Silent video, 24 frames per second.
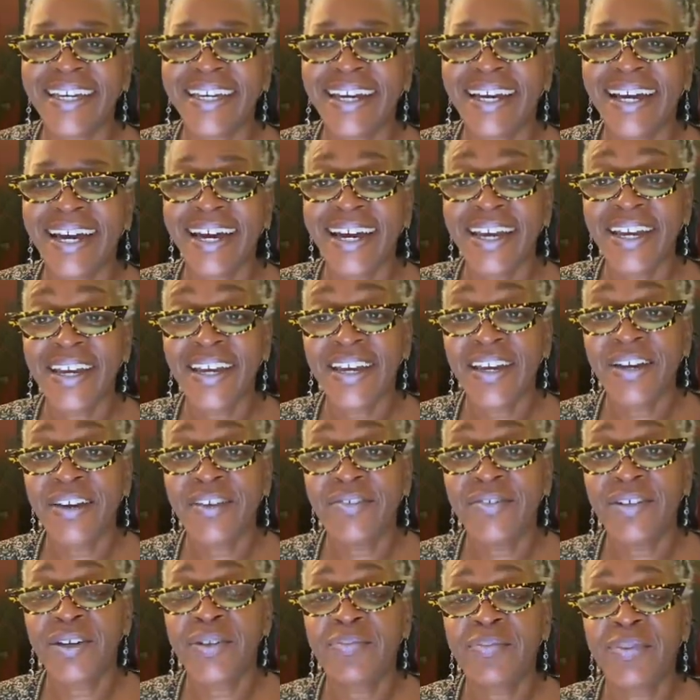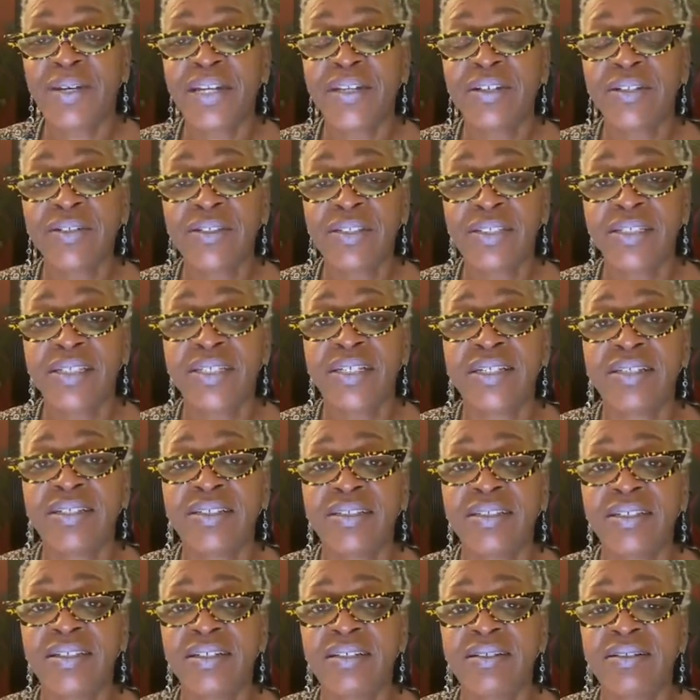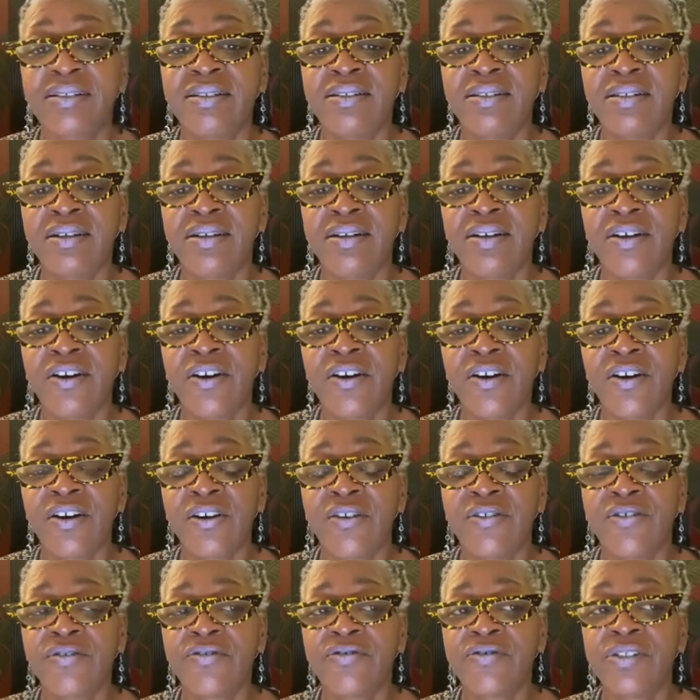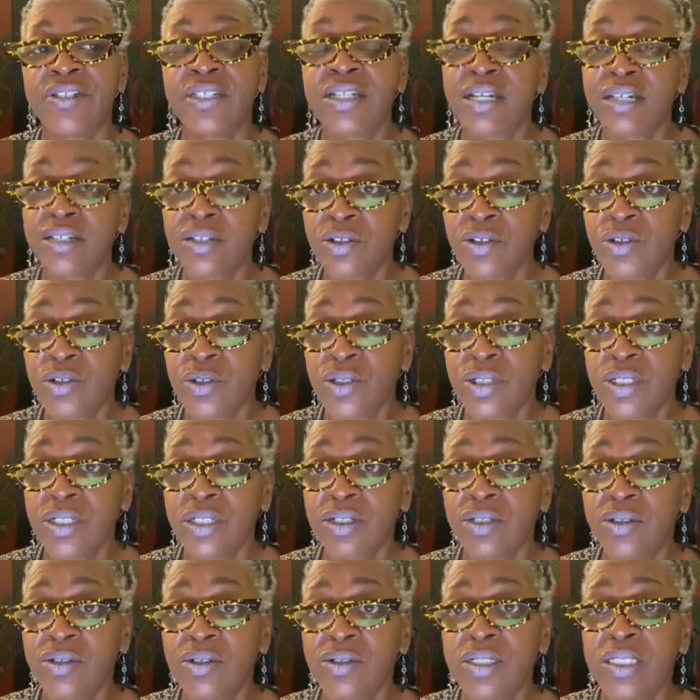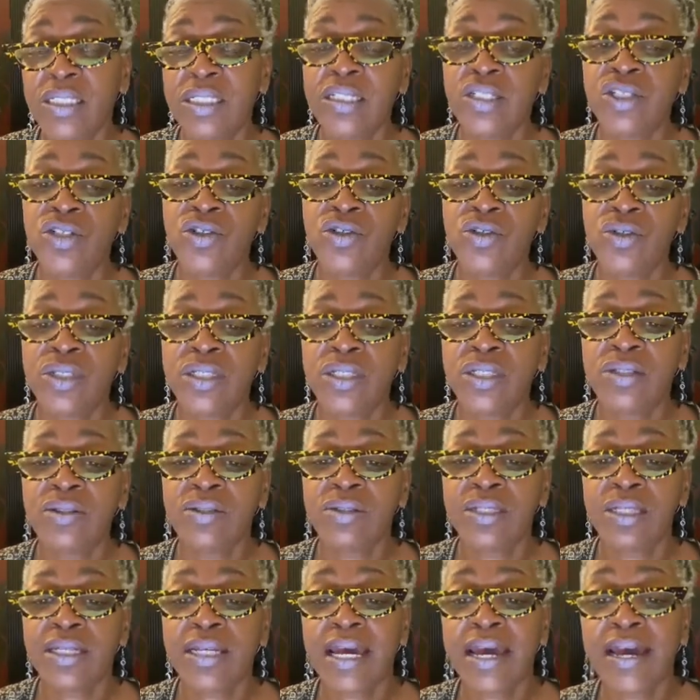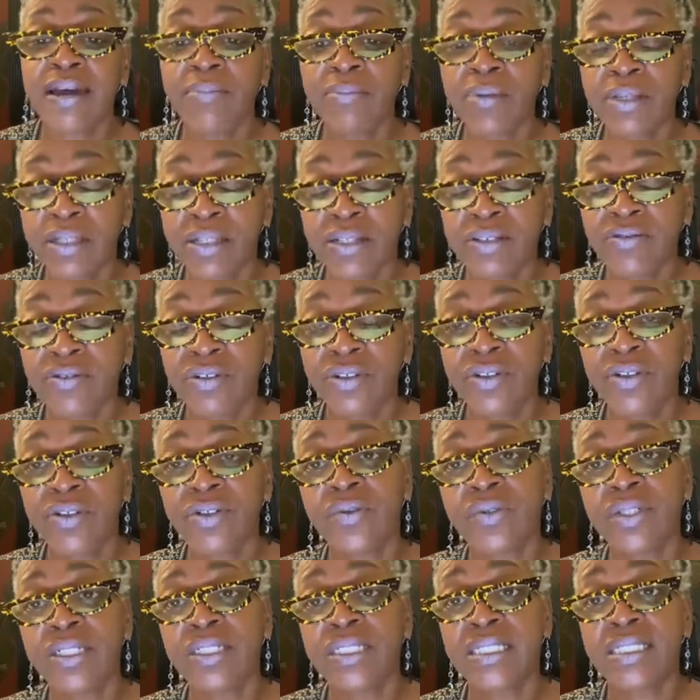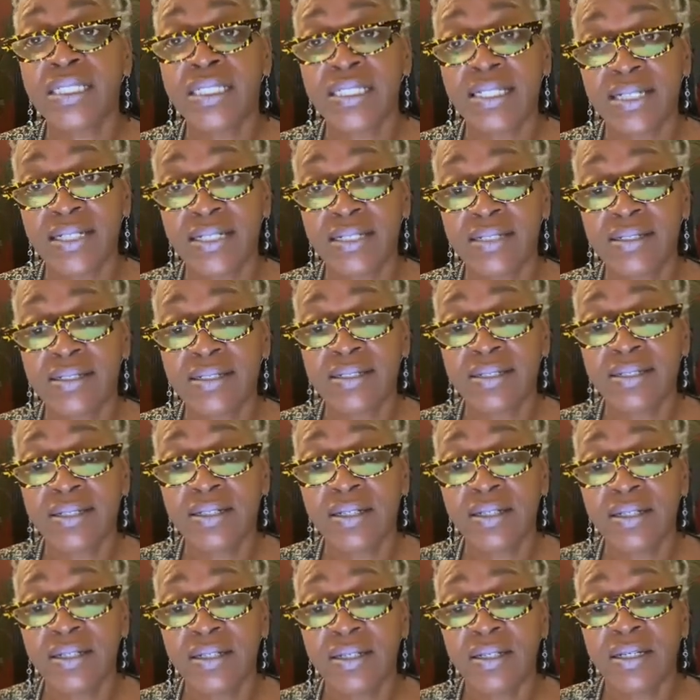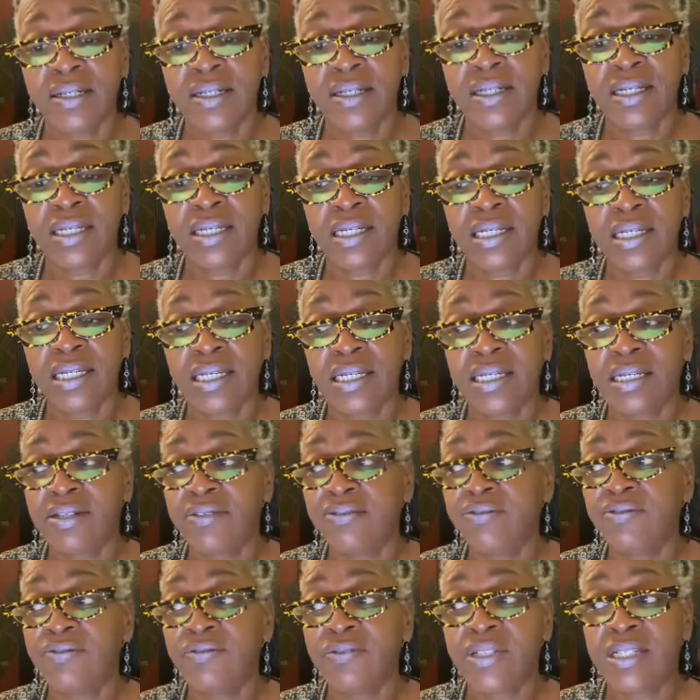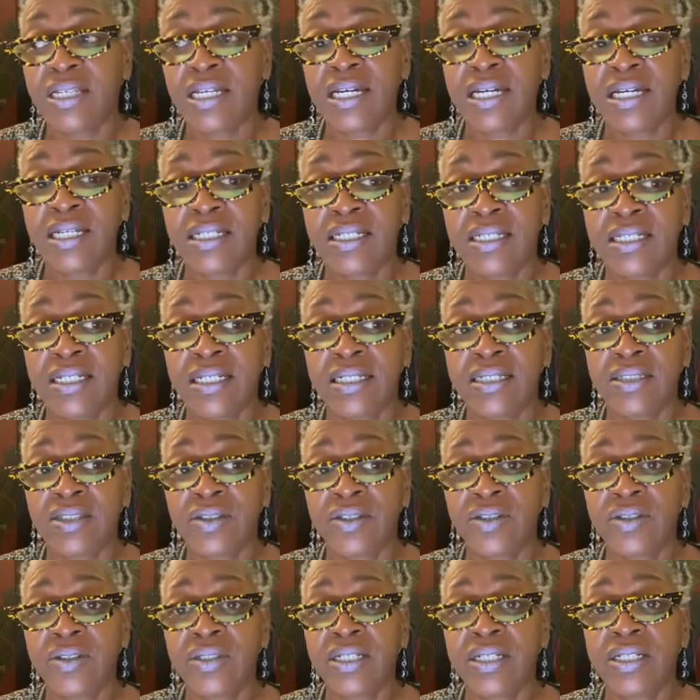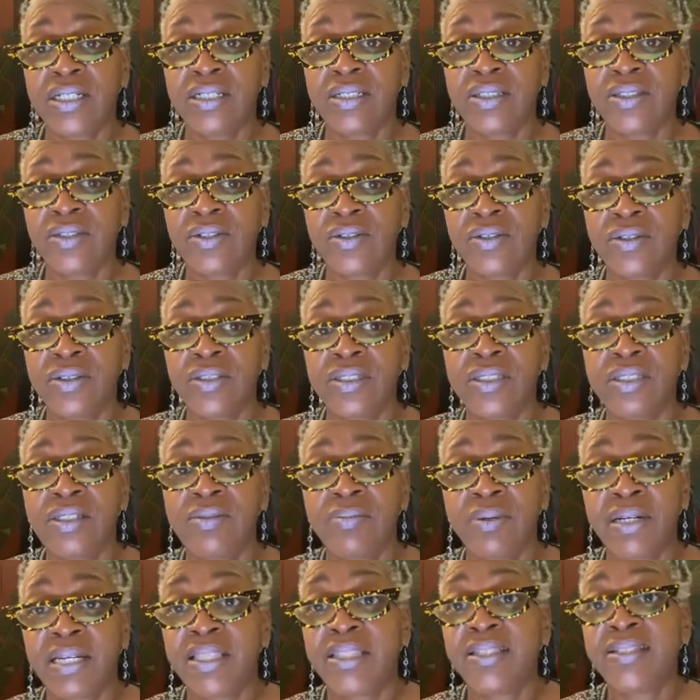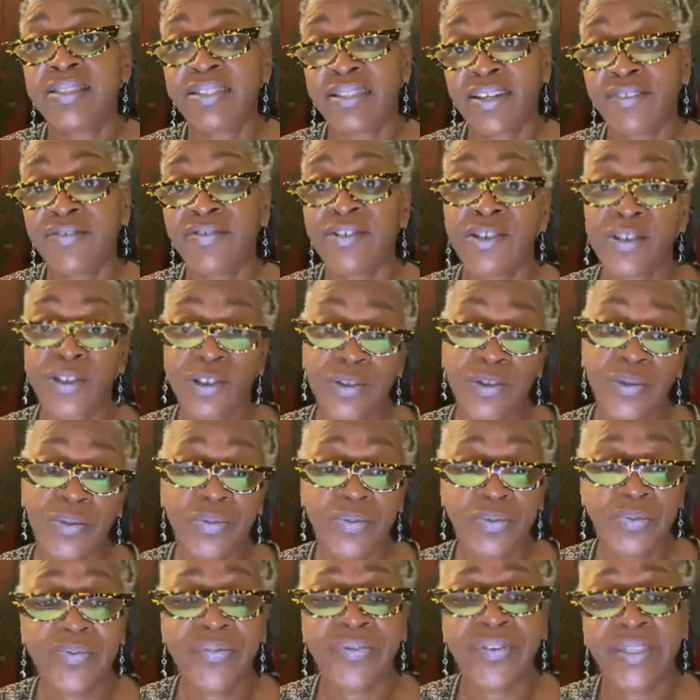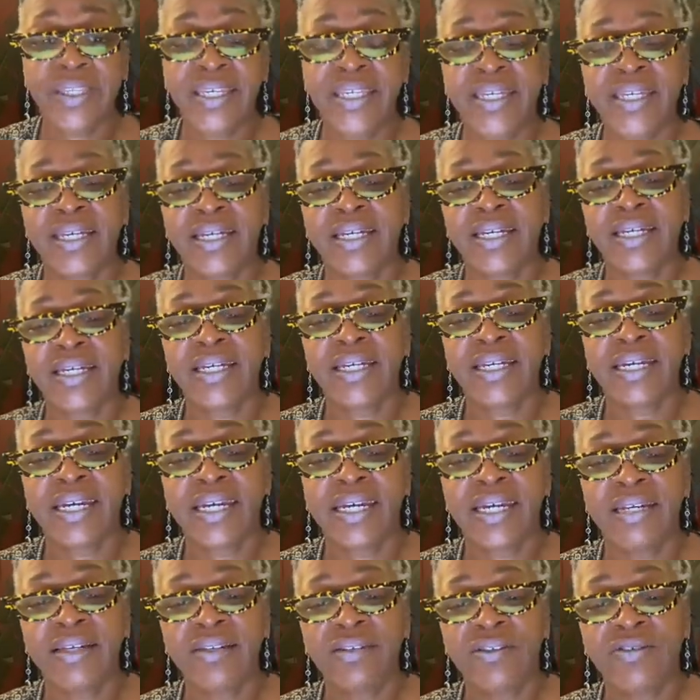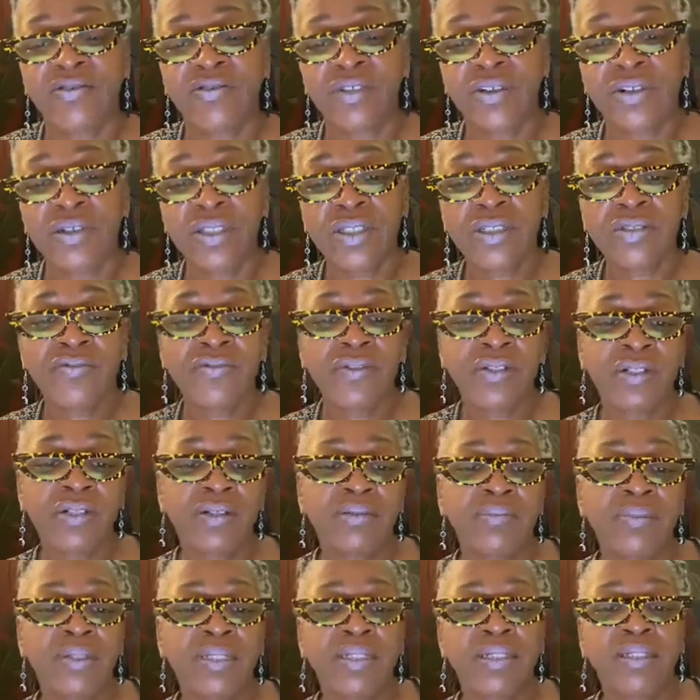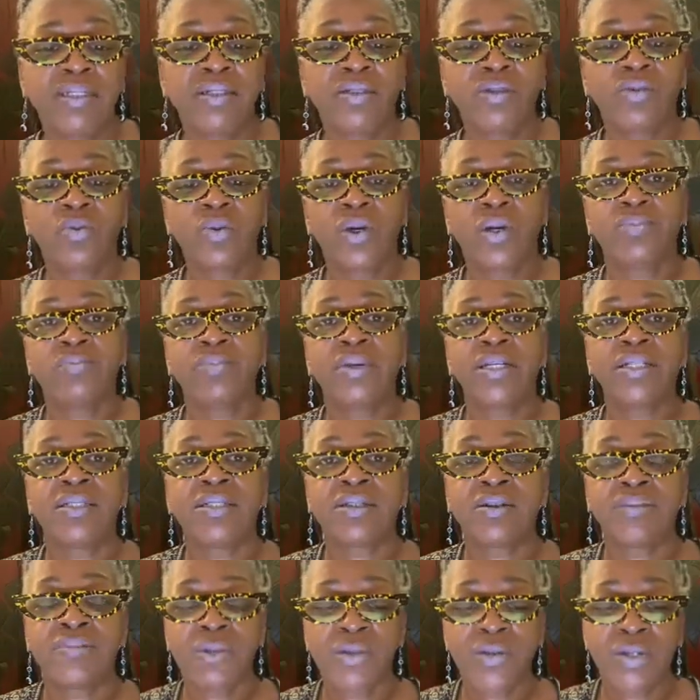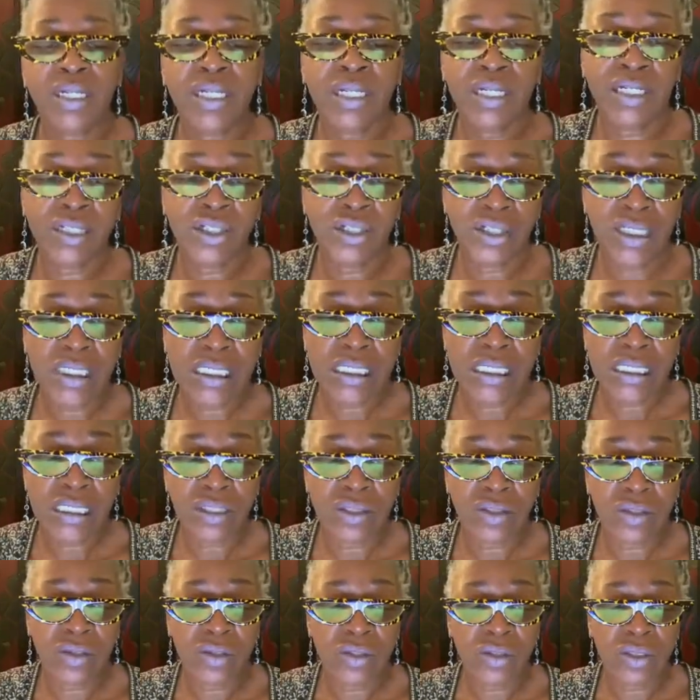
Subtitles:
I have a baker's dozen of technical skills, digital skills that I believe you're going to need, if not yesterday, certainly by this afternoon. And the first of them is web-based communication skills.